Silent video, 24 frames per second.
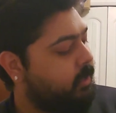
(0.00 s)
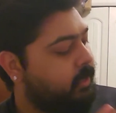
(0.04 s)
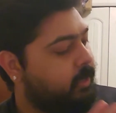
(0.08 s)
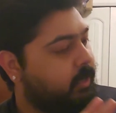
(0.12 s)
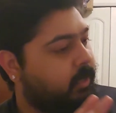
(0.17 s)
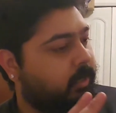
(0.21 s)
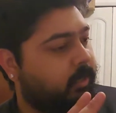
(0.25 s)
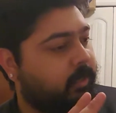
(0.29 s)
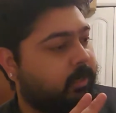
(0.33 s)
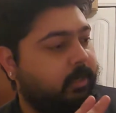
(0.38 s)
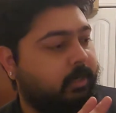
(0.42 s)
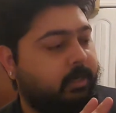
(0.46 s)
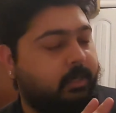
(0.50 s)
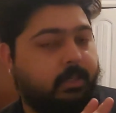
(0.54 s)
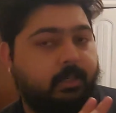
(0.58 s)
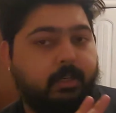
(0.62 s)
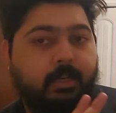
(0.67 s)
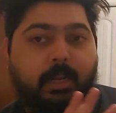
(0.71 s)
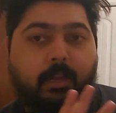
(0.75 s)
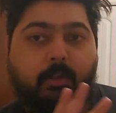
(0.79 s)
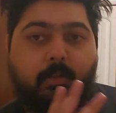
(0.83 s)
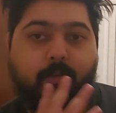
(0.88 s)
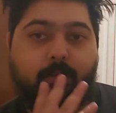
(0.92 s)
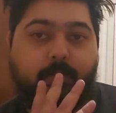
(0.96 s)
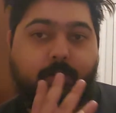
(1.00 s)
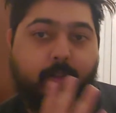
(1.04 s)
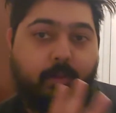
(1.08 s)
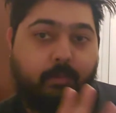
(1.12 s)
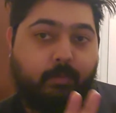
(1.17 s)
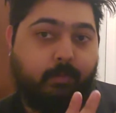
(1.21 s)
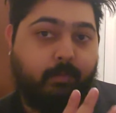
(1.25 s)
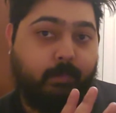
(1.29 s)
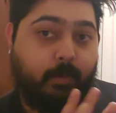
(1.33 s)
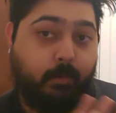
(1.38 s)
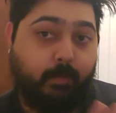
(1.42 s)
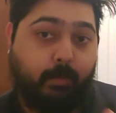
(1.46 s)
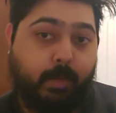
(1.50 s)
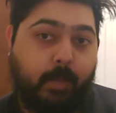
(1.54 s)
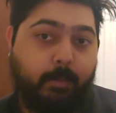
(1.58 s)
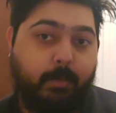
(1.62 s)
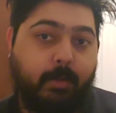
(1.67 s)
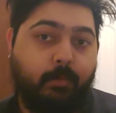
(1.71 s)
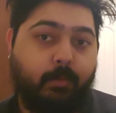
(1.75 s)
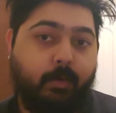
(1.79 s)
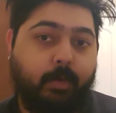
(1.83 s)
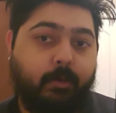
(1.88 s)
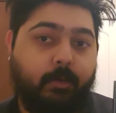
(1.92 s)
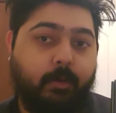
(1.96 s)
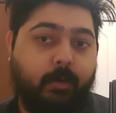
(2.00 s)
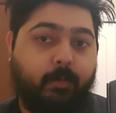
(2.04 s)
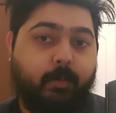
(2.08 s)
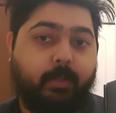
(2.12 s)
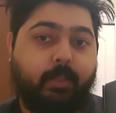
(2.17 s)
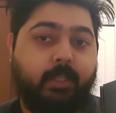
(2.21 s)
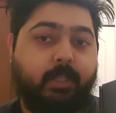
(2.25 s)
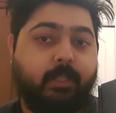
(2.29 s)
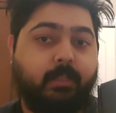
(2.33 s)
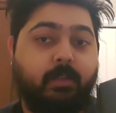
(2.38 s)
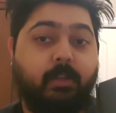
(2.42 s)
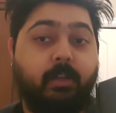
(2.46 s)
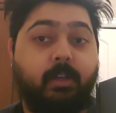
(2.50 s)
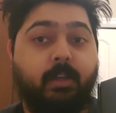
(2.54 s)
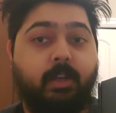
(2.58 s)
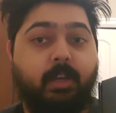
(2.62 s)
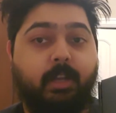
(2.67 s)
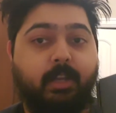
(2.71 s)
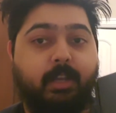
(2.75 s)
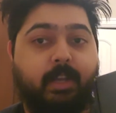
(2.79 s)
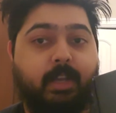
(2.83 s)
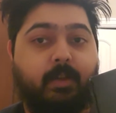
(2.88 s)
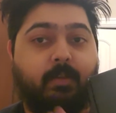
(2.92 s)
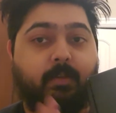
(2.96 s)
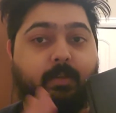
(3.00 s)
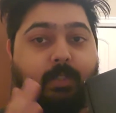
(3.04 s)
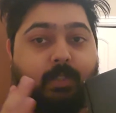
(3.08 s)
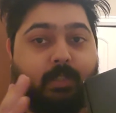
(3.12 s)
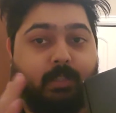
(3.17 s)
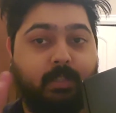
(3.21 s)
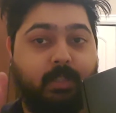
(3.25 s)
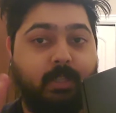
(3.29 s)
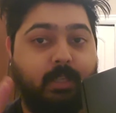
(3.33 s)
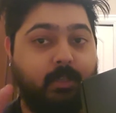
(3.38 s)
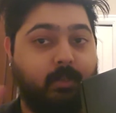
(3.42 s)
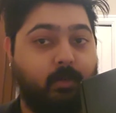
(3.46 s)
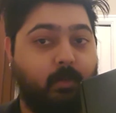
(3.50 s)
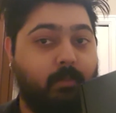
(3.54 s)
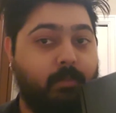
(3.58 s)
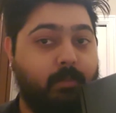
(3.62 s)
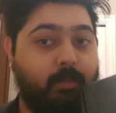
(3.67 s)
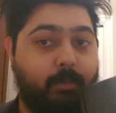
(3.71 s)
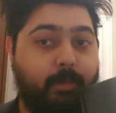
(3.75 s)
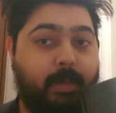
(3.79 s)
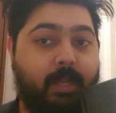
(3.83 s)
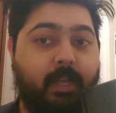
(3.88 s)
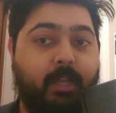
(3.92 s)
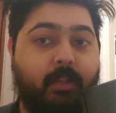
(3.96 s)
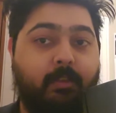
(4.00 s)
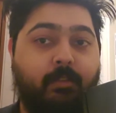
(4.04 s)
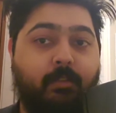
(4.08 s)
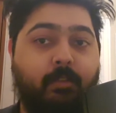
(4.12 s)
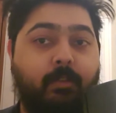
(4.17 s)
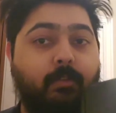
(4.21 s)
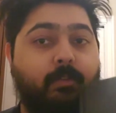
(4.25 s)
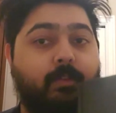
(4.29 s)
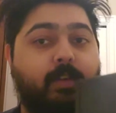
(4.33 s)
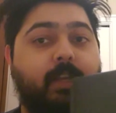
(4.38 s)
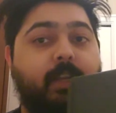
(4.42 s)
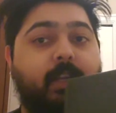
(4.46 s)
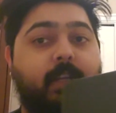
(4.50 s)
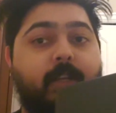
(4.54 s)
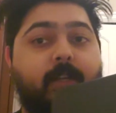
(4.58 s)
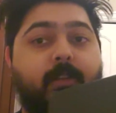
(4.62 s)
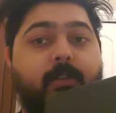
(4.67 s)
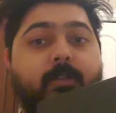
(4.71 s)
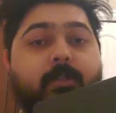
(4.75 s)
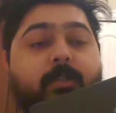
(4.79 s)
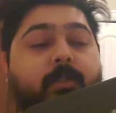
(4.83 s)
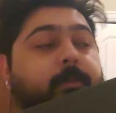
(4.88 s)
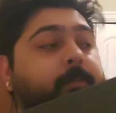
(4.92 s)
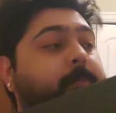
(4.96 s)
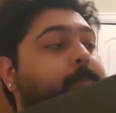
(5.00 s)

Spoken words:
Now, if you may be wondering what these are, I announced these over the past few videos.